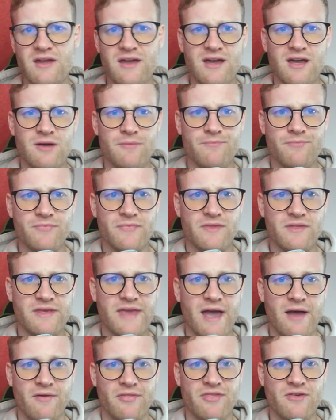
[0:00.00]

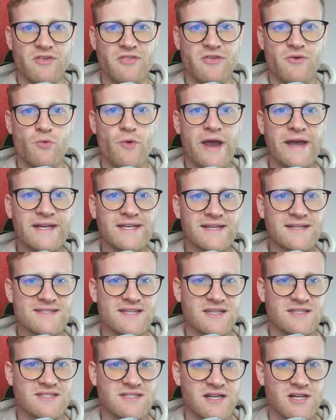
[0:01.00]
the ratings
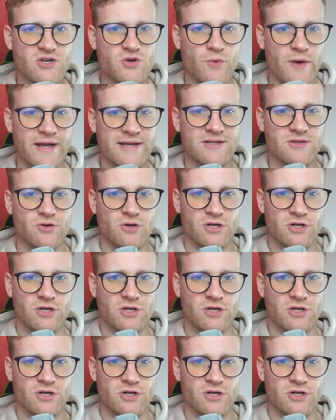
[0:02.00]
are still quite